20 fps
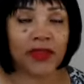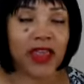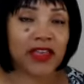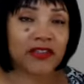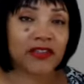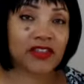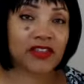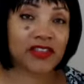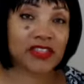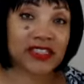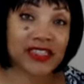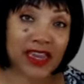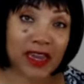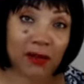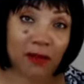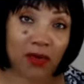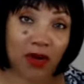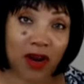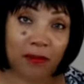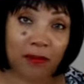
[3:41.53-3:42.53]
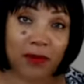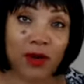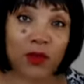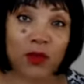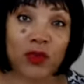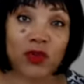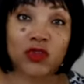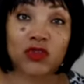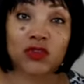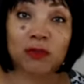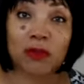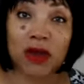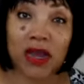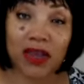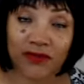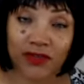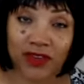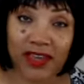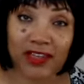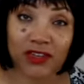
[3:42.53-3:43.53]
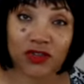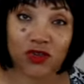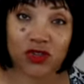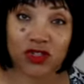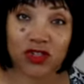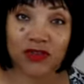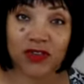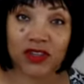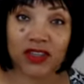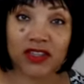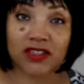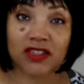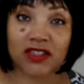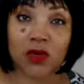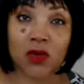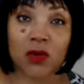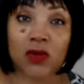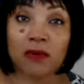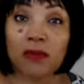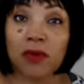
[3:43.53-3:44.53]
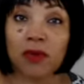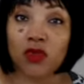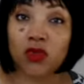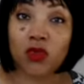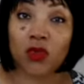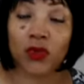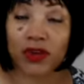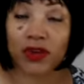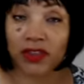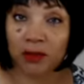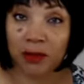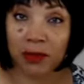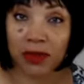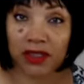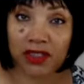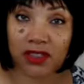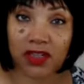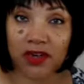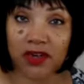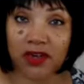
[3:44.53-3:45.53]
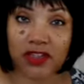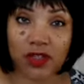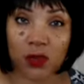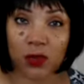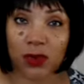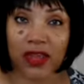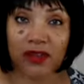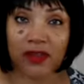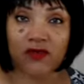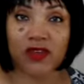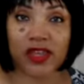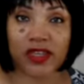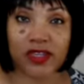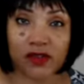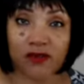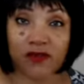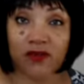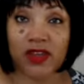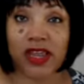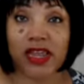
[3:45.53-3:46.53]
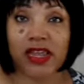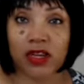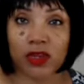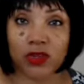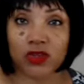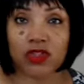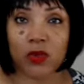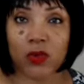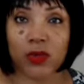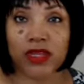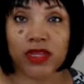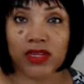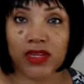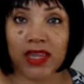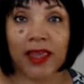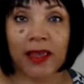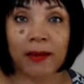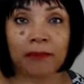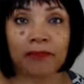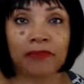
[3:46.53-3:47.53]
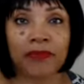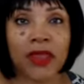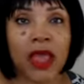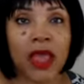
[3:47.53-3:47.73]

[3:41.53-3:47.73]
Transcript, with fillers: And then the second property, we used my VA certificate. So we both were in the military, so we had VA, loans that we could get.